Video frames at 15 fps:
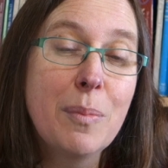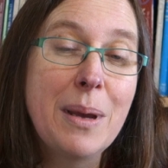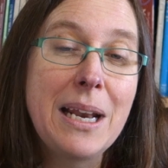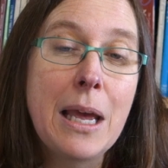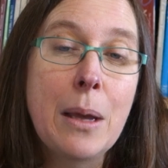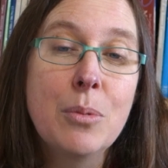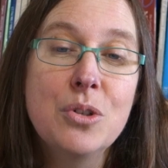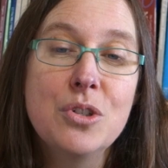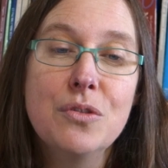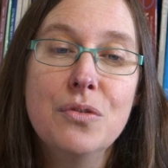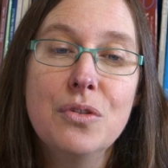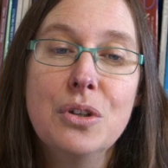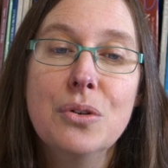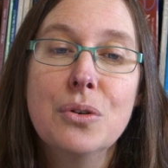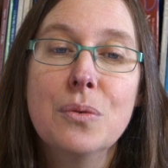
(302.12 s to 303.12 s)
been able to
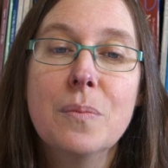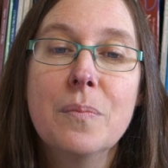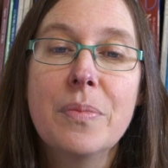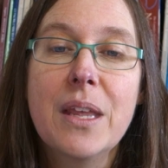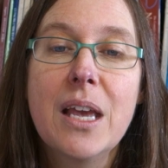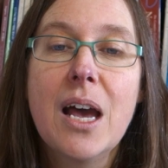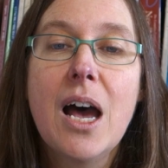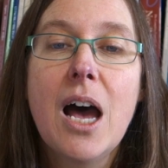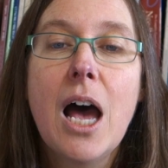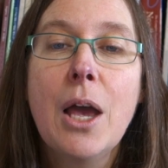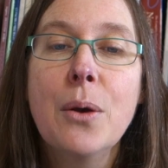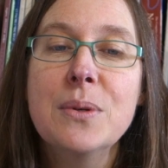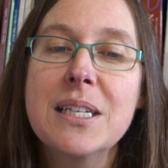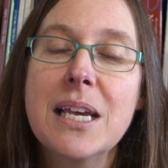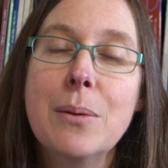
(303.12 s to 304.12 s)
view. I
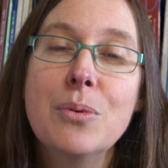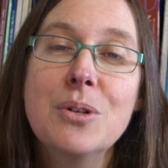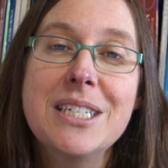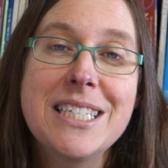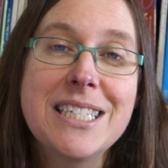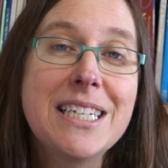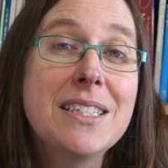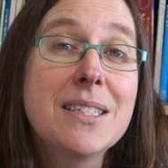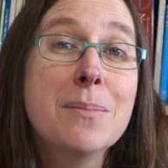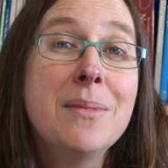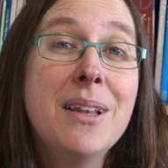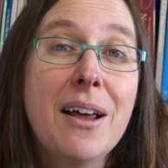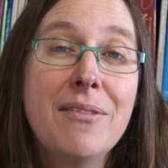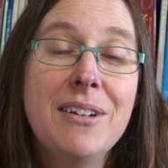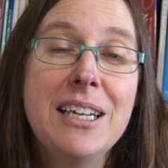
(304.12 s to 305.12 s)
was able to see some
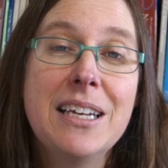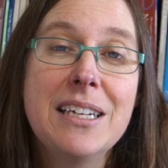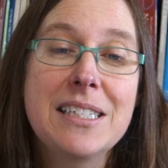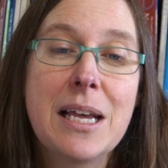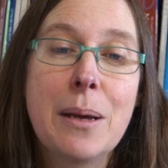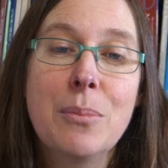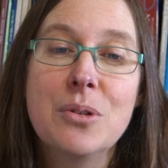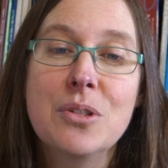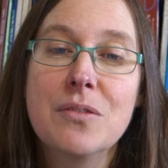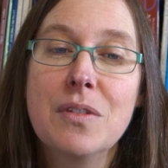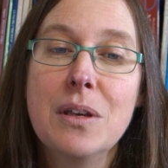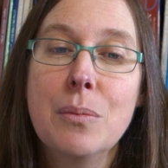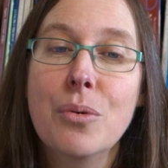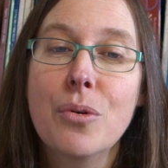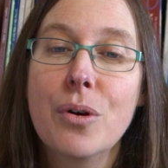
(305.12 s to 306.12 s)
lovely examples of the
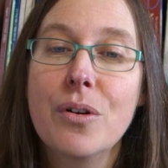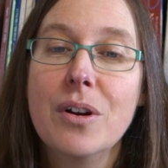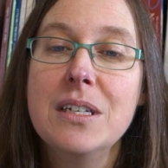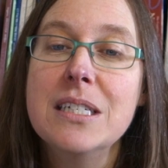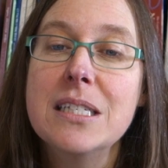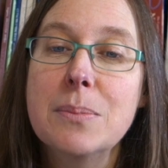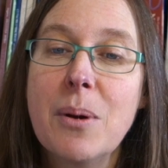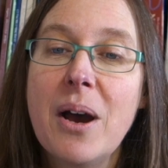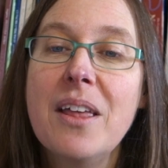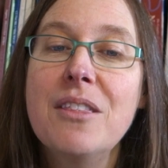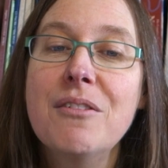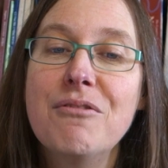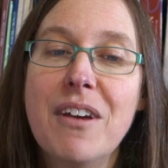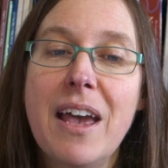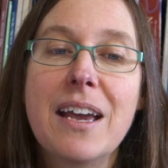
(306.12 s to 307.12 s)
embroidery, despite the
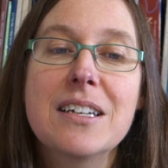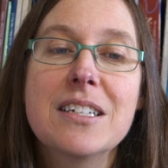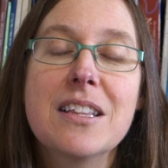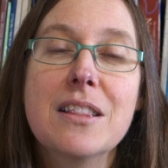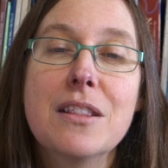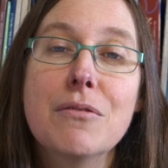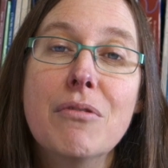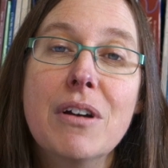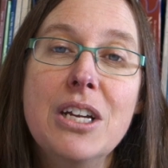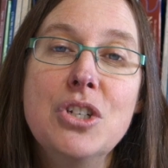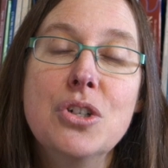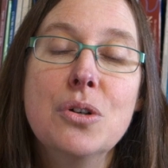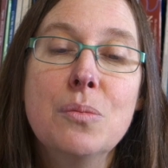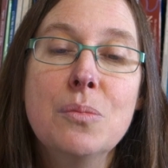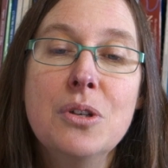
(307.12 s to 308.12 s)
fact that the
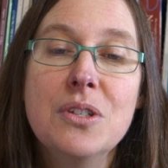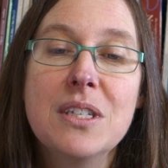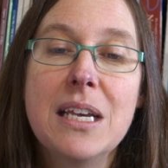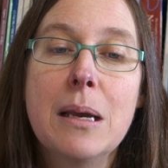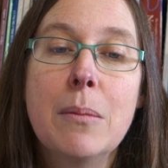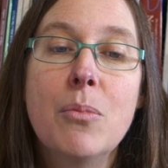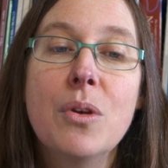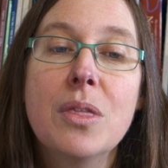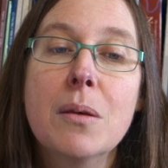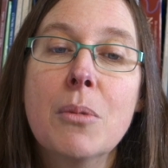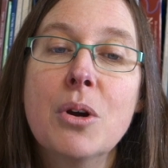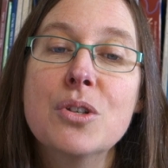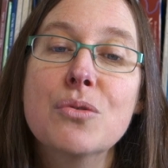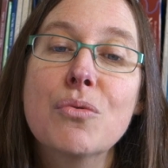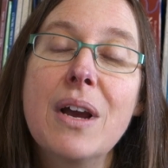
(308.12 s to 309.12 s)
regional museum with the
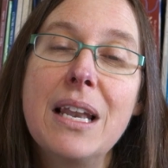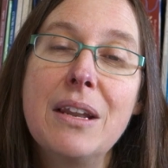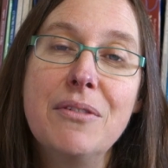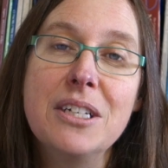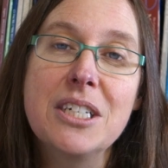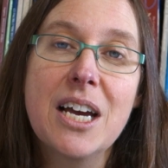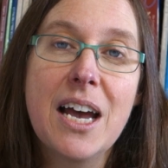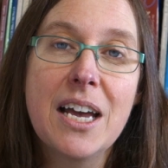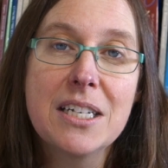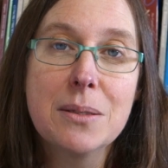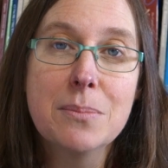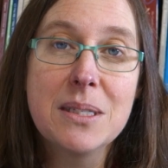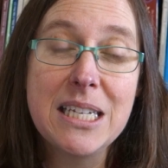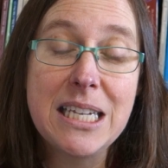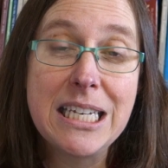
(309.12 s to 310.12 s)
most relevant
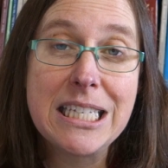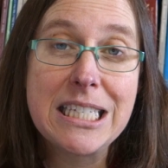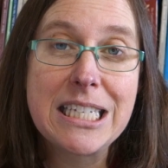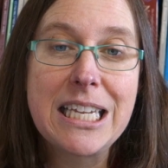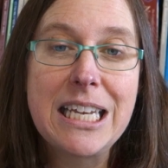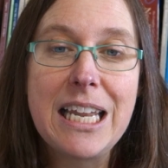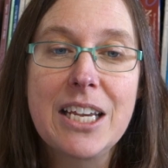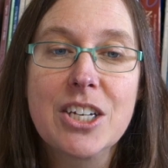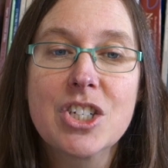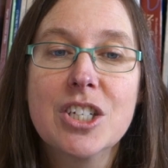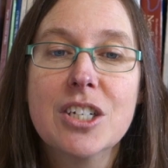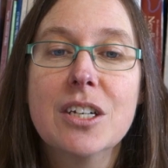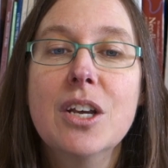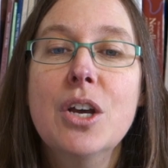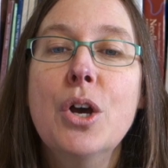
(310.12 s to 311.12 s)
items in its
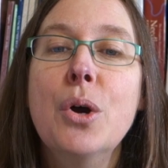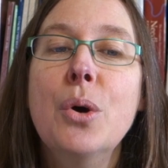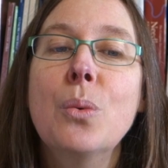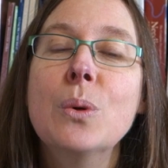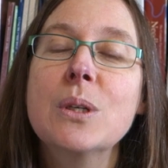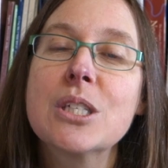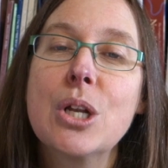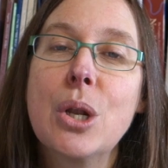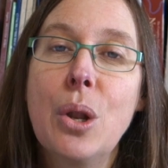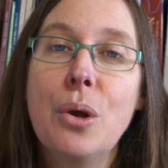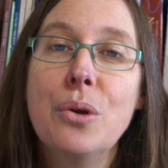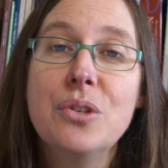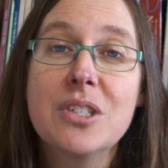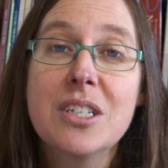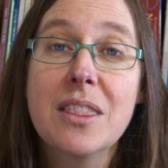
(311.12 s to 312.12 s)
collection was
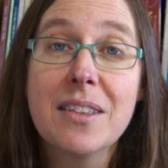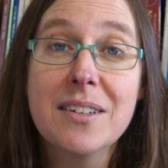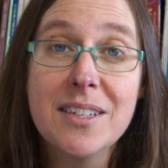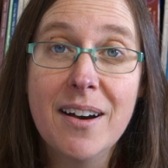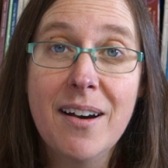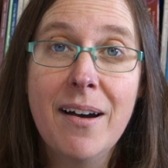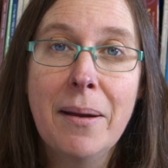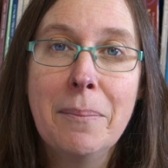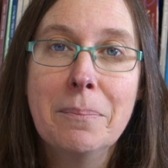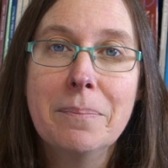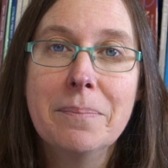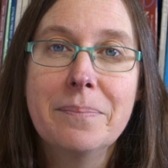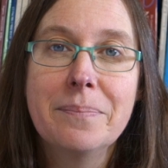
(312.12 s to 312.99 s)
closed at the time.